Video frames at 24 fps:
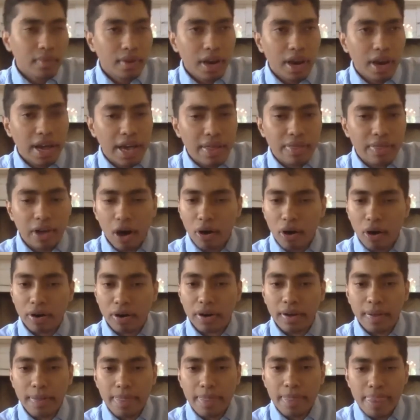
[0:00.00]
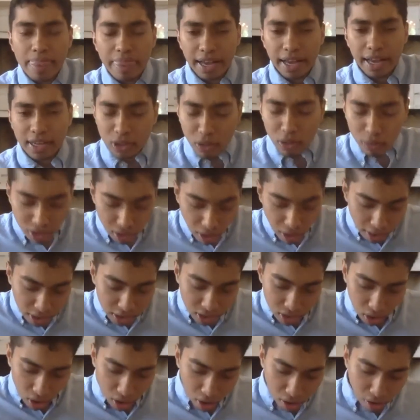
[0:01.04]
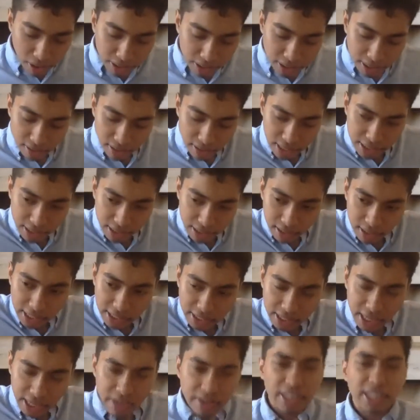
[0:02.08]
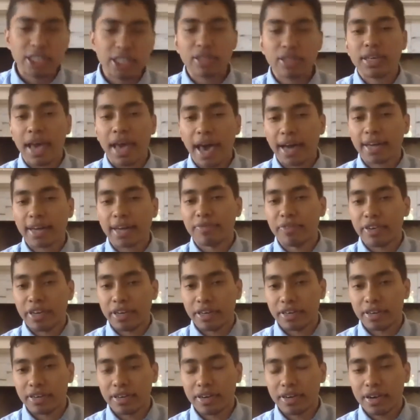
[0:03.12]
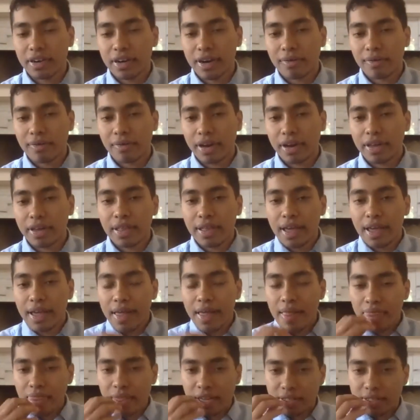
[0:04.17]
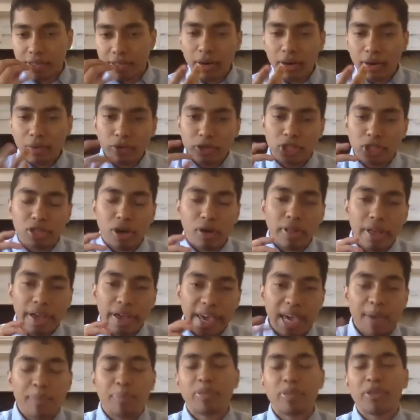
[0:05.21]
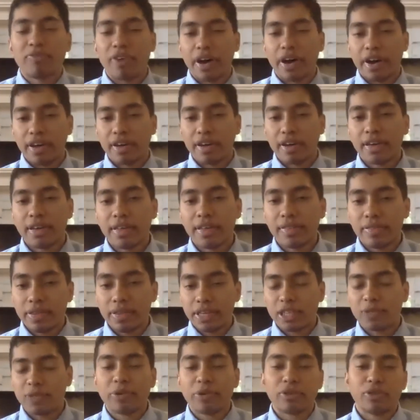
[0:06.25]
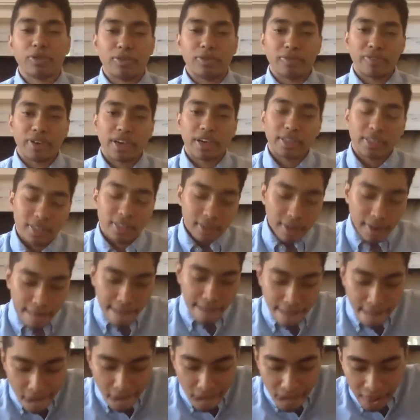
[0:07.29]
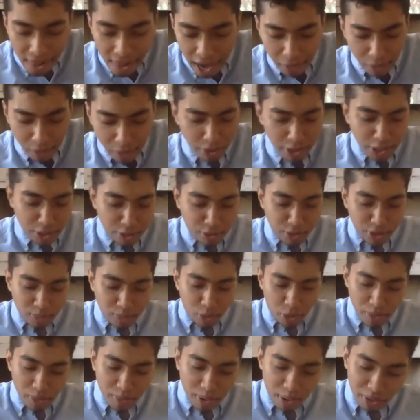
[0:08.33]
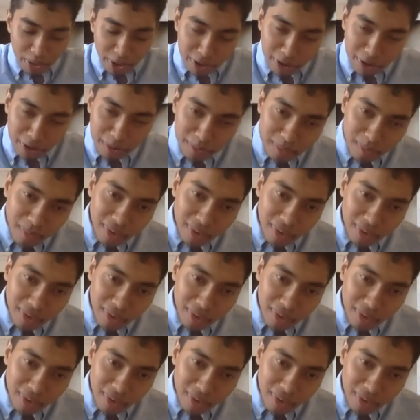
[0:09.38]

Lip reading: and the heart. That so as long as the heart is at least initially activated, right, the tongue will inshallah amplify the spiritual effect. And really interesting point about dhikr,